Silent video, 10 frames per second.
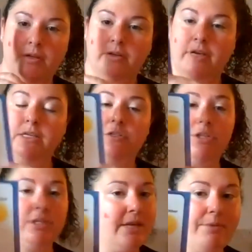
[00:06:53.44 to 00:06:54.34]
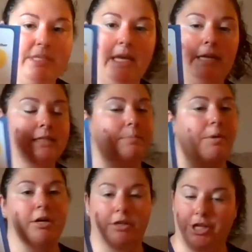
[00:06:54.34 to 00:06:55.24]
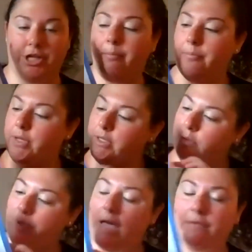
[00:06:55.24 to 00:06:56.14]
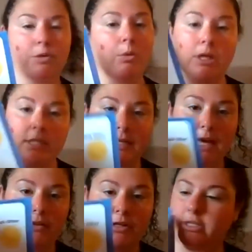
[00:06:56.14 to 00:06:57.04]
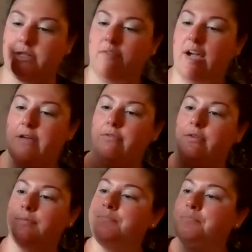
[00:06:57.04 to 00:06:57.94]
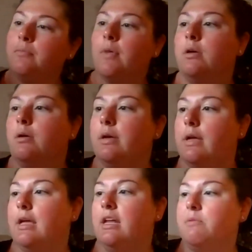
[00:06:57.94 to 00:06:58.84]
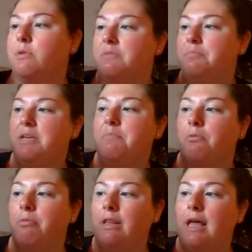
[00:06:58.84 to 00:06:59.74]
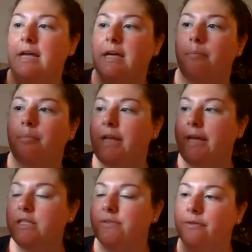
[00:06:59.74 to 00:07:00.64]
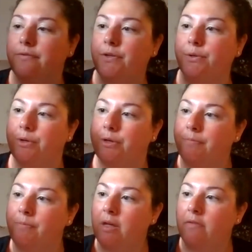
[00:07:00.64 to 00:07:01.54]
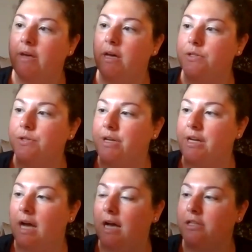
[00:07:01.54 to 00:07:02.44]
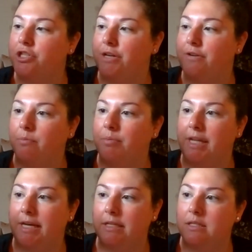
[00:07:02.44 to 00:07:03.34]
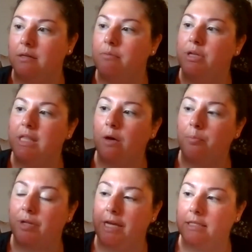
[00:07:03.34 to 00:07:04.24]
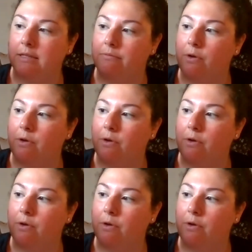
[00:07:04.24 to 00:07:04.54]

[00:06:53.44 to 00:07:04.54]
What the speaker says: Okay, so just like we said, it's a partnership. We have to work together to survive. Animals and people rely on plants for food. They also need oxygen from plants. Without plants and